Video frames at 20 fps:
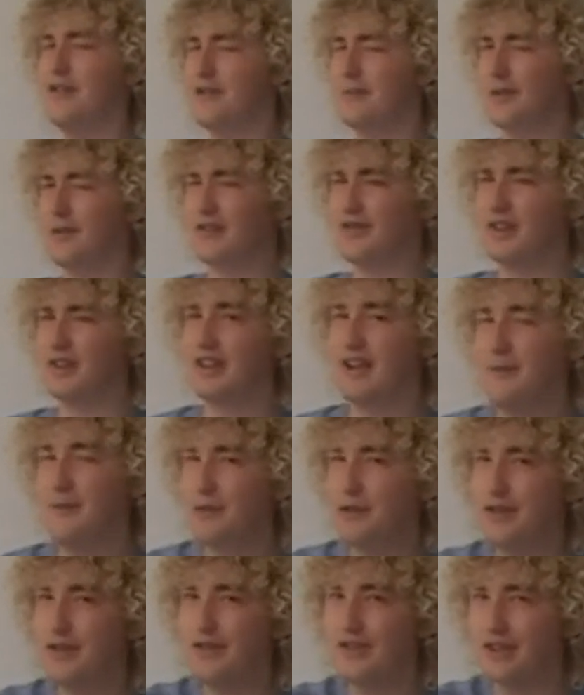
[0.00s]
the most
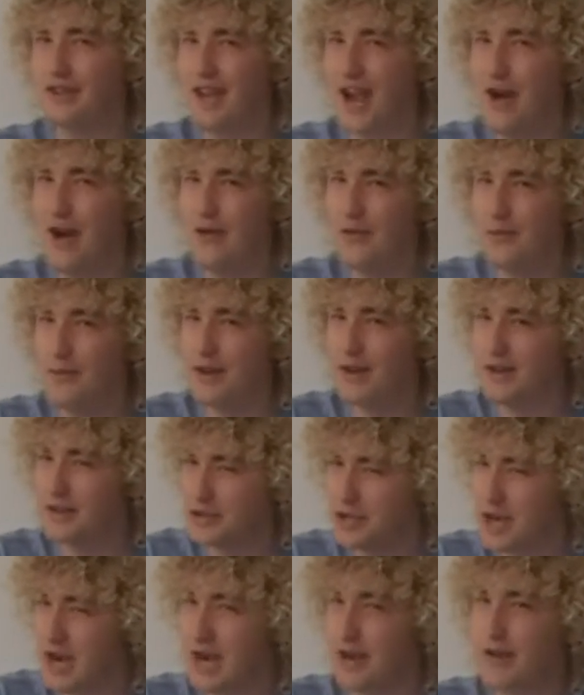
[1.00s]
glamorous and charismatic
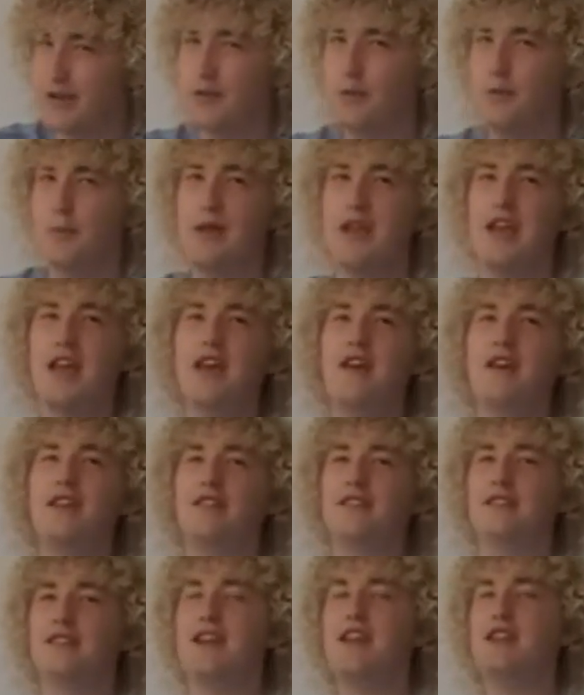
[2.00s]
Jack, will be here
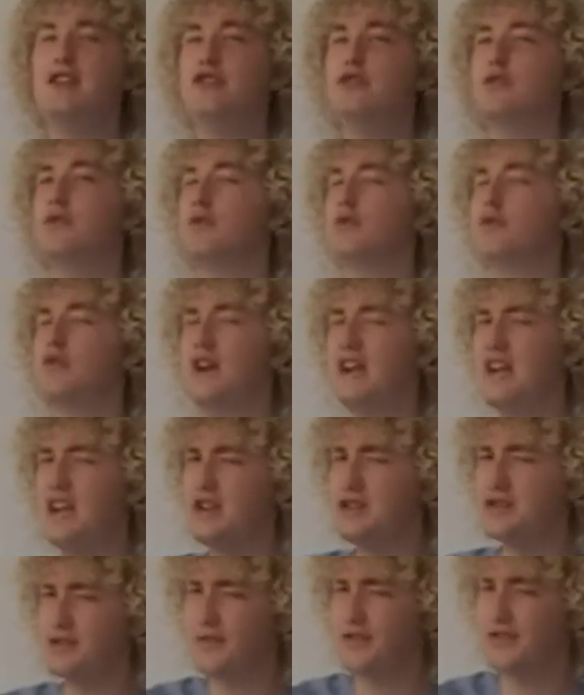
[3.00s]
to teach you a
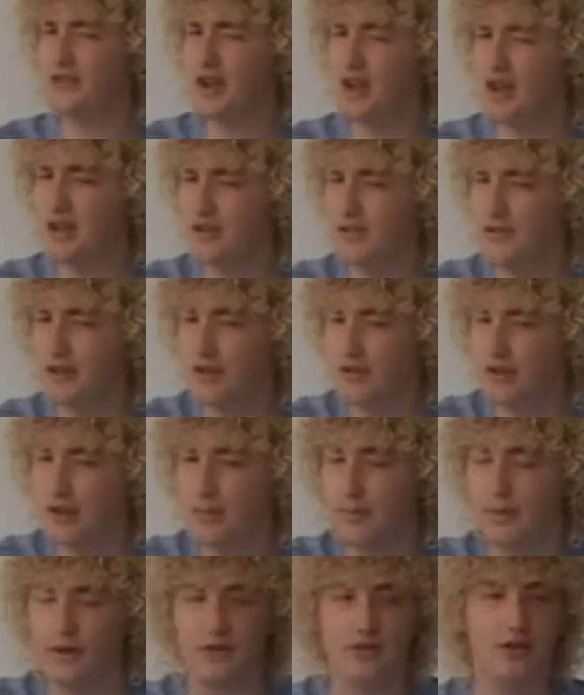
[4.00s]
range of scientific
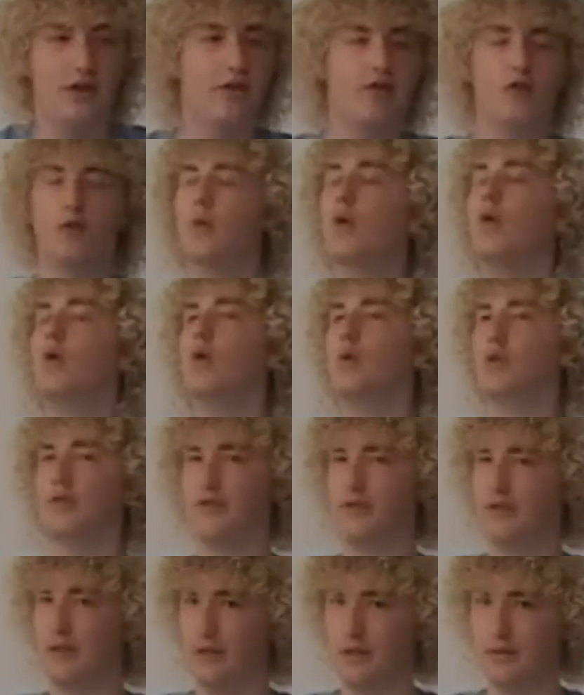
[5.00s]
topics from all
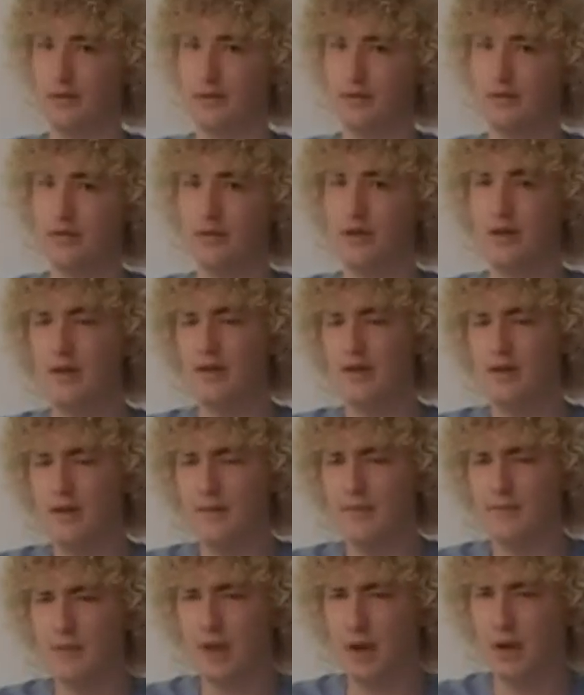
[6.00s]
the fields.
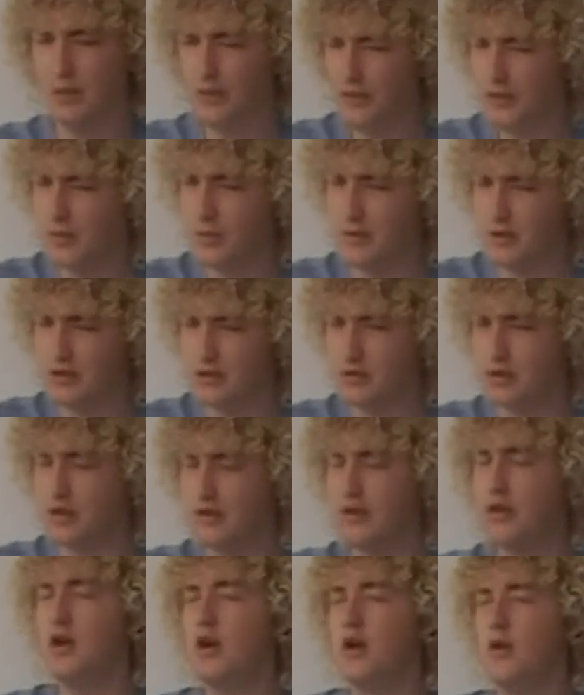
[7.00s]
I'll also be
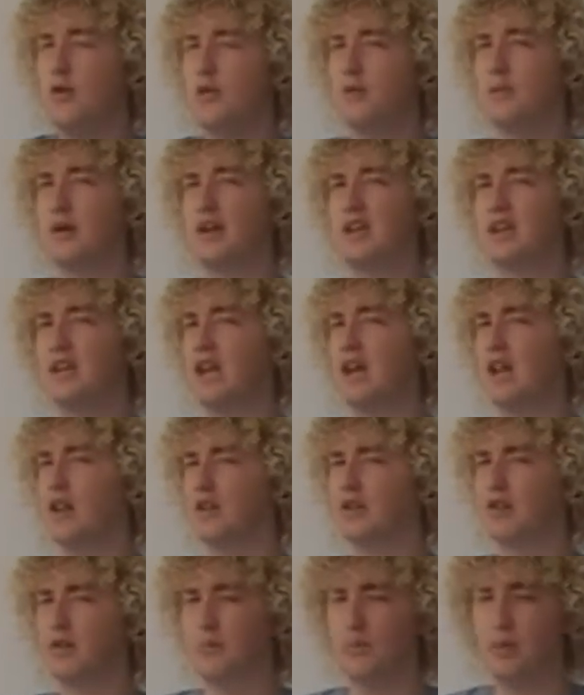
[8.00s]
joined with my
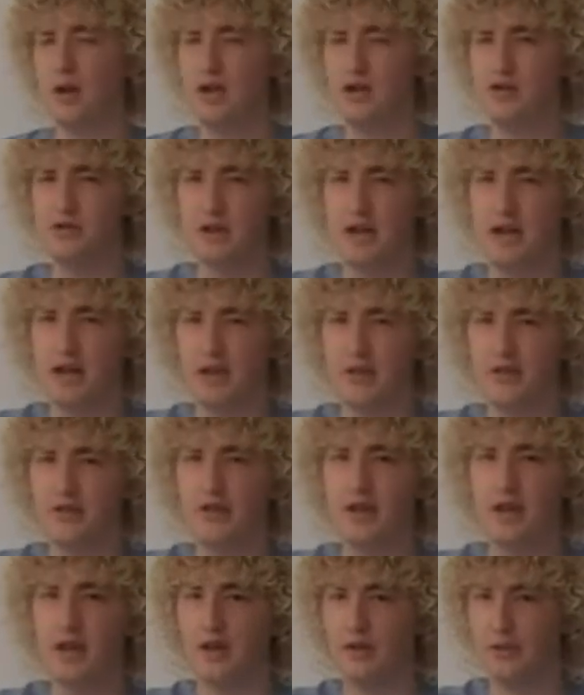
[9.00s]
gallant compatriot
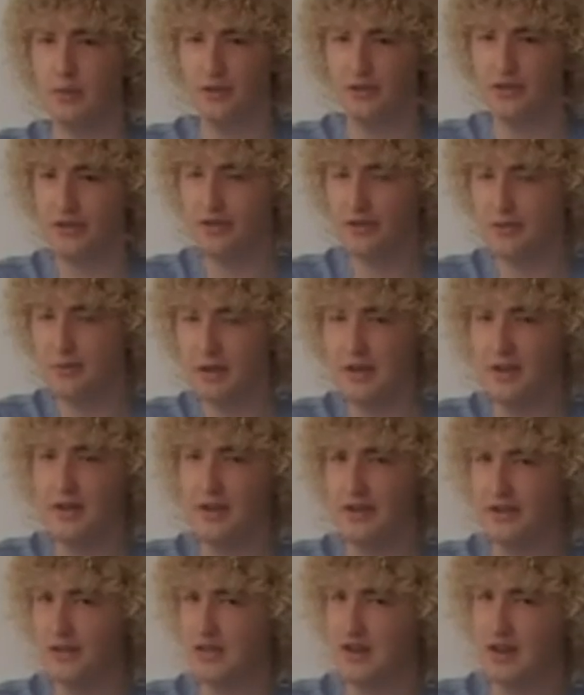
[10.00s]
Alistair to assist me in
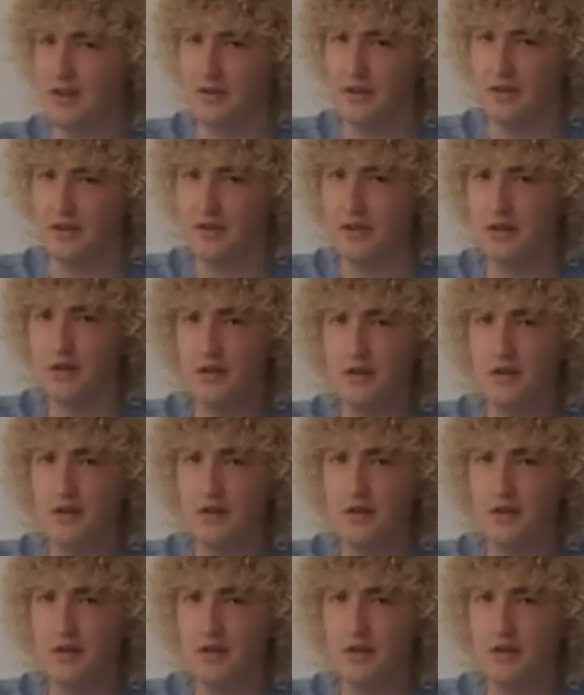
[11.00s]
these endeavours.